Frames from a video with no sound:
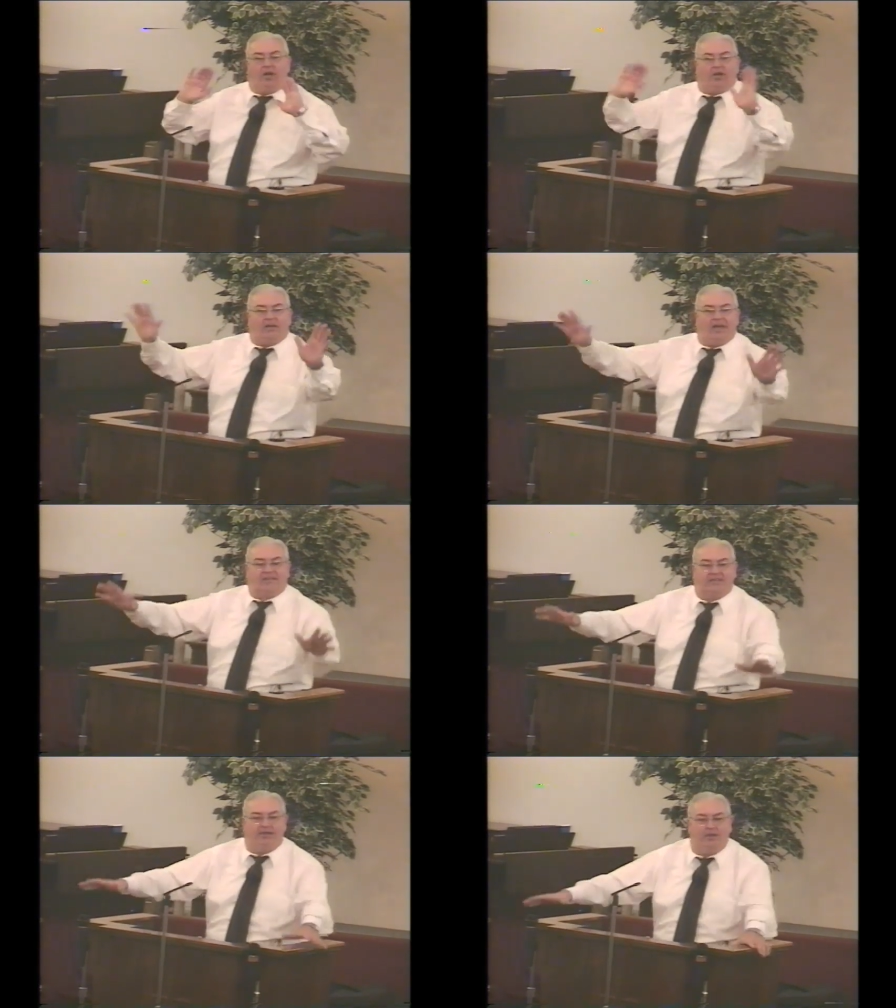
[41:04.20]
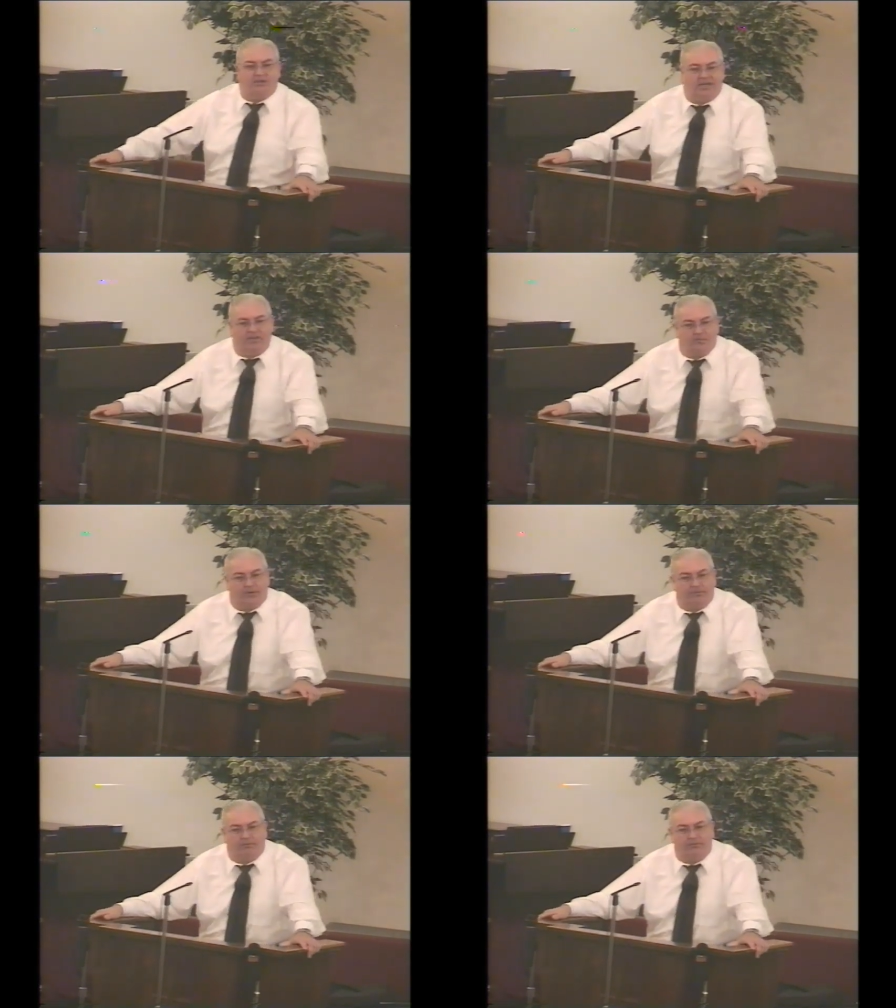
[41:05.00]
look like some of those other
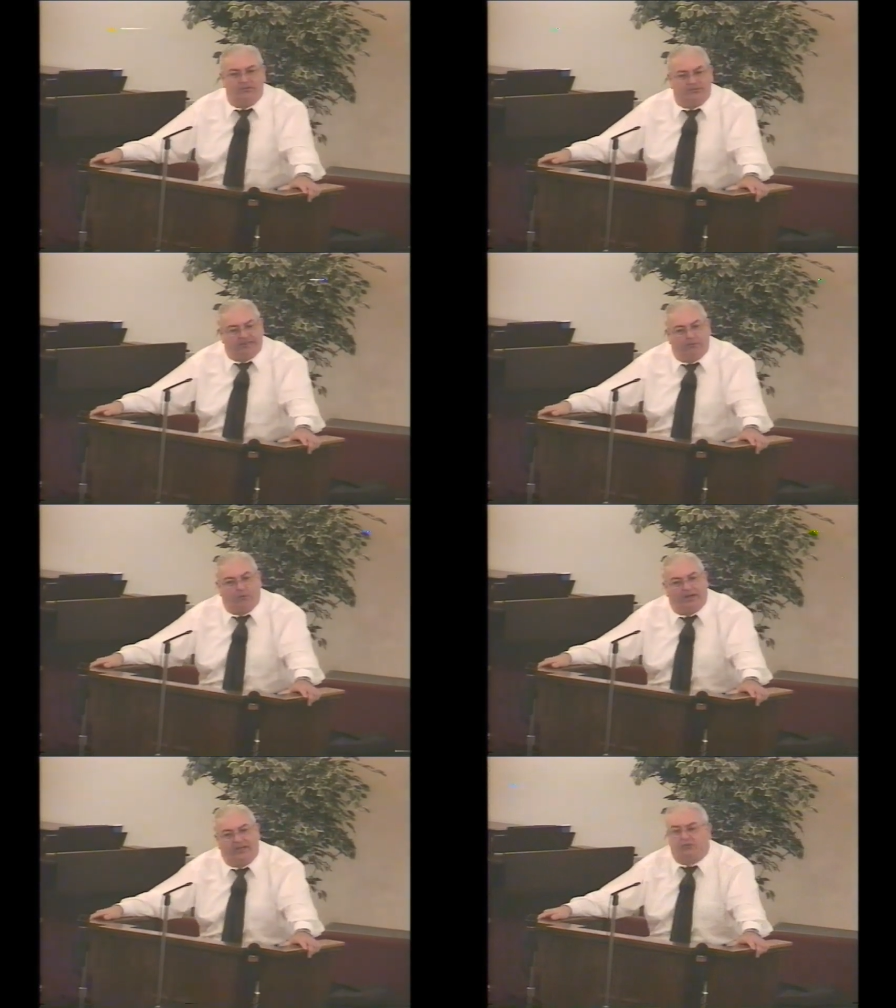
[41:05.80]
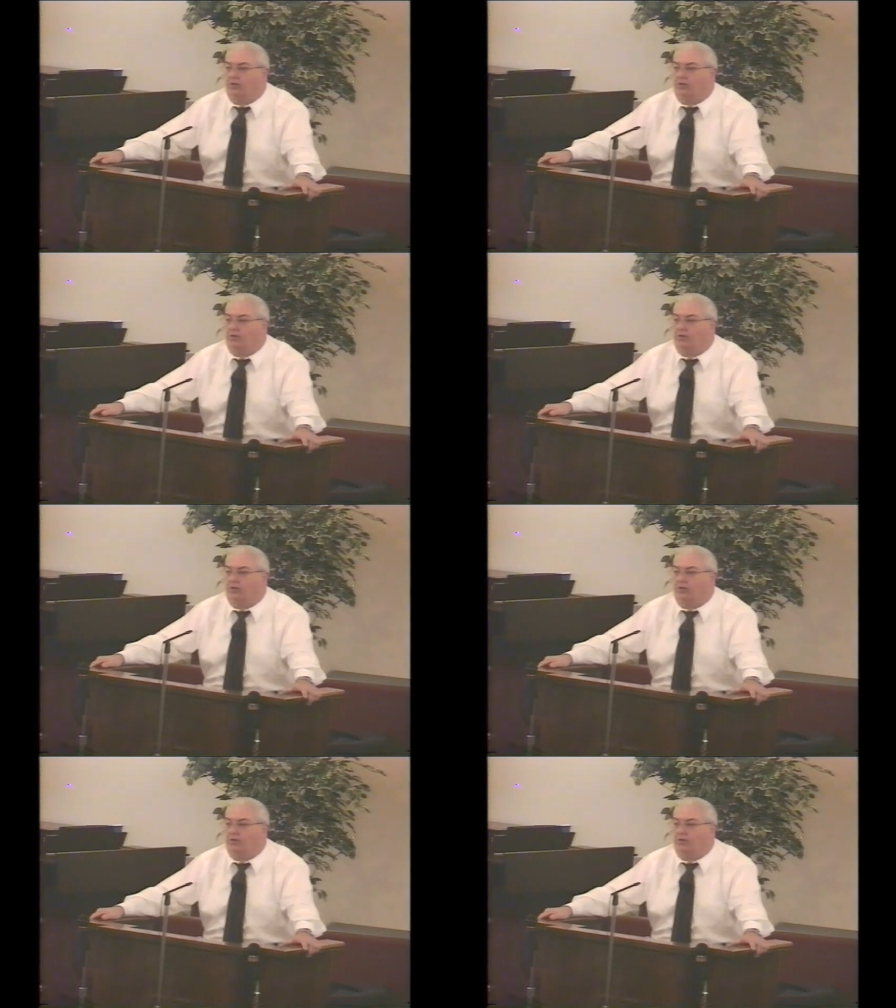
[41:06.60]
people. You say, well, what are you